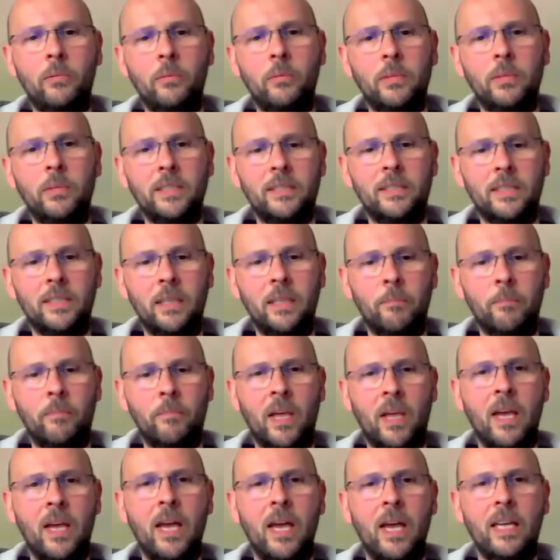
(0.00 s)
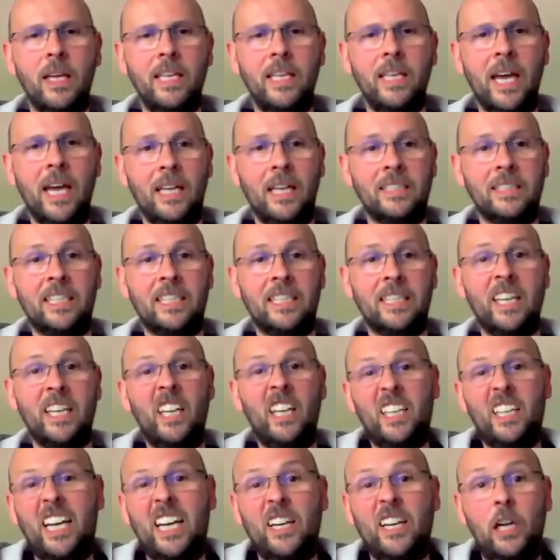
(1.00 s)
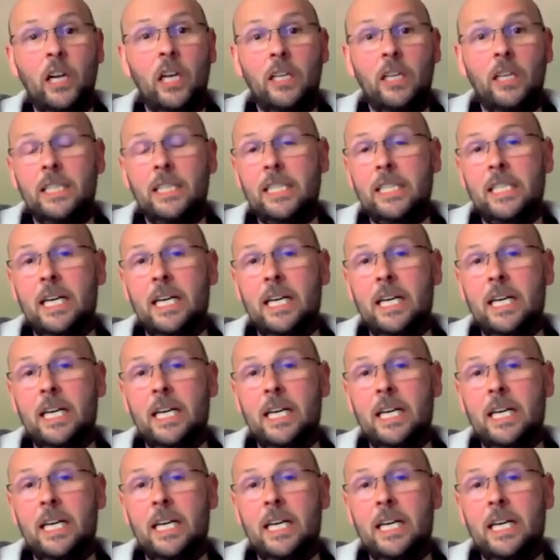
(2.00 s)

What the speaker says: But yeah, it's kind of lucky,